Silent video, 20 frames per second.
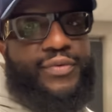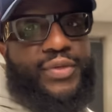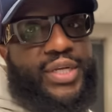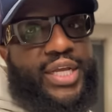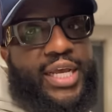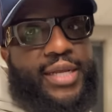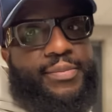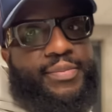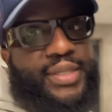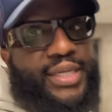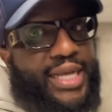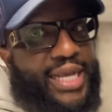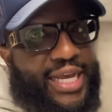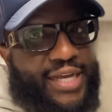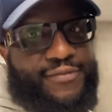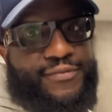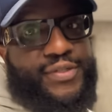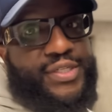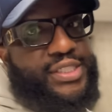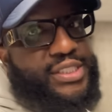you that, but
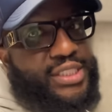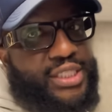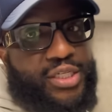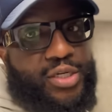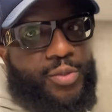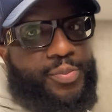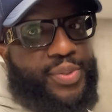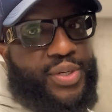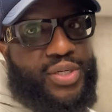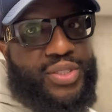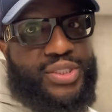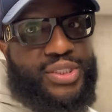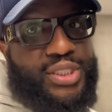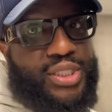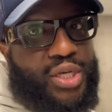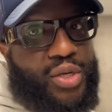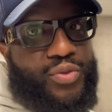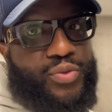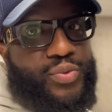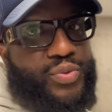every single person
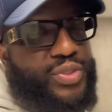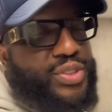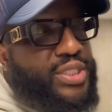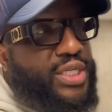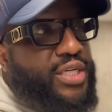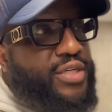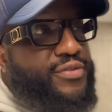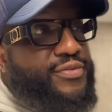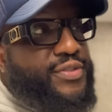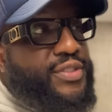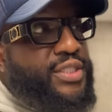go through stuff.